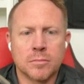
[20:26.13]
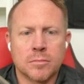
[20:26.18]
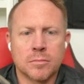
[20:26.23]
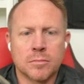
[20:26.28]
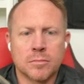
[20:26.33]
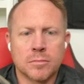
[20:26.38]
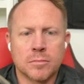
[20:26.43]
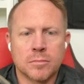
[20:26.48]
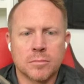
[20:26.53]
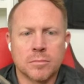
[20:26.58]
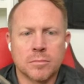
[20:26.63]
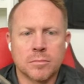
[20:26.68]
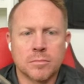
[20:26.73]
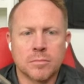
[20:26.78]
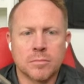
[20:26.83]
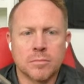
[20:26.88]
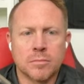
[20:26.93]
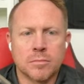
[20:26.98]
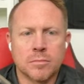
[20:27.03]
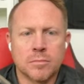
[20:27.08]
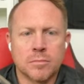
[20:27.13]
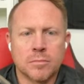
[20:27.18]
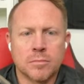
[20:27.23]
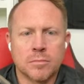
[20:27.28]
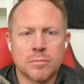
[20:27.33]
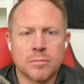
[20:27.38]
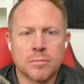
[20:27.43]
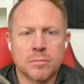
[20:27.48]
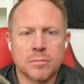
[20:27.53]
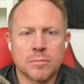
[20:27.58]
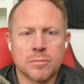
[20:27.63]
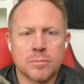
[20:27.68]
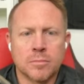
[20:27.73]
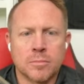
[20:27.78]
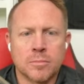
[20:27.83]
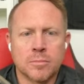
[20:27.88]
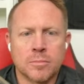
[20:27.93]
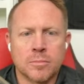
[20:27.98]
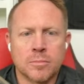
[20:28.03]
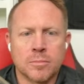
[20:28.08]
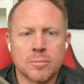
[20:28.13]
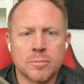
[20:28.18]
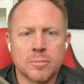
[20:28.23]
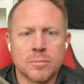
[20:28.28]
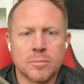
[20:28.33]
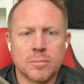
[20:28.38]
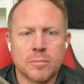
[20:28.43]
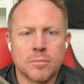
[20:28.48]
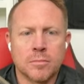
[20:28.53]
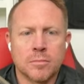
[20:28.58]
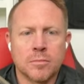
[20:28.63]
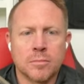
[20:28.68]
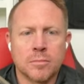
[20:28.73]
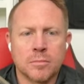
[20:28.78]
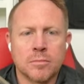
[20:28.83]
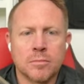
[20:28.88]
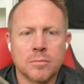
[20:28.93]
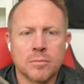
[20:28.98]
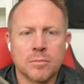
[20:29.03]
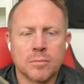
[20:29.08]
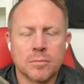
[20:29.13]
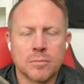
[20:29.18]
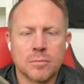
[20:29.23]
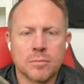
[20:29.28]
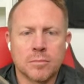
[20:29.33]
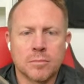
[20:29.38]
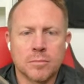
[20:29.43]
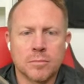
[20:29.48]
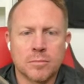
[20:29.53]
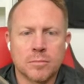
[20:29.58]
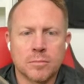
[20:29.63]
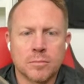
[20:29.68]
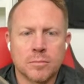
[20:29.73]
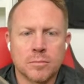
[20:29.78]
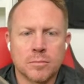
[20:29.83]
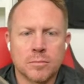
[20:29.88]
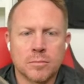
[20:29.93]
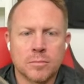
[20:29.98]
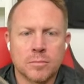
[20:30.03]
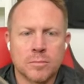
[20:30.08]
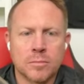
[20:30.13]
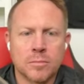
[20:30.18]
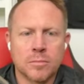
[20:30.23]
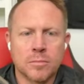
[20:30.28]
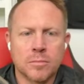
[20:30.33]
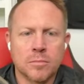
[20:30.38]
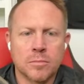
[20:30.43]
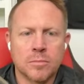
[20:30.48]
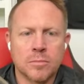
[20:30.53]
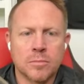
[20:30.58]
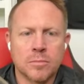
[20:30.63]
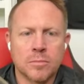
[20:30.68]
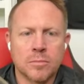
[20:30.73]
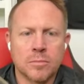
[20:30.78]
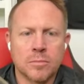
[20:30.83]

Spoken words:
(not speaking)